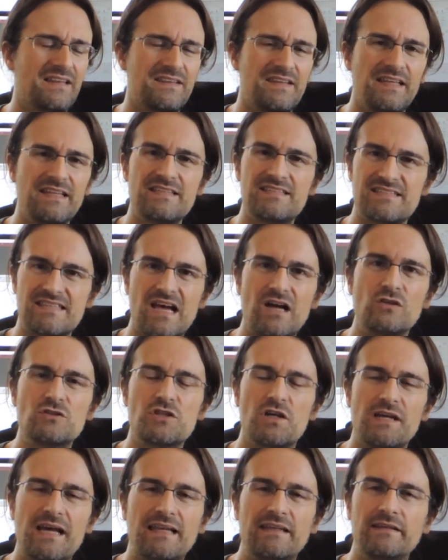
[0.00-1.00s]
they
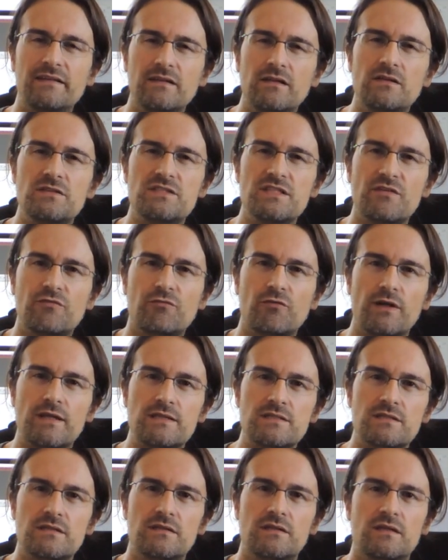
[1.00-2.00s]
sound a little
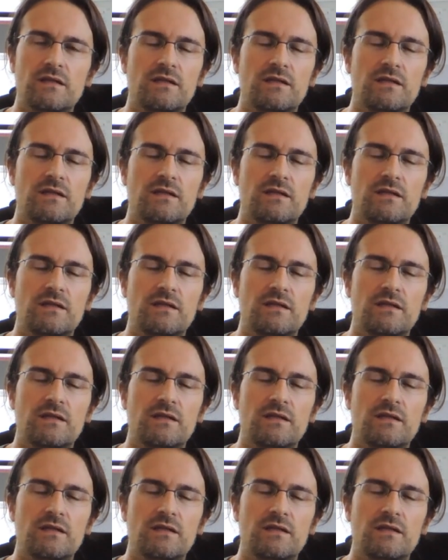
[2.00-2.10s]
different.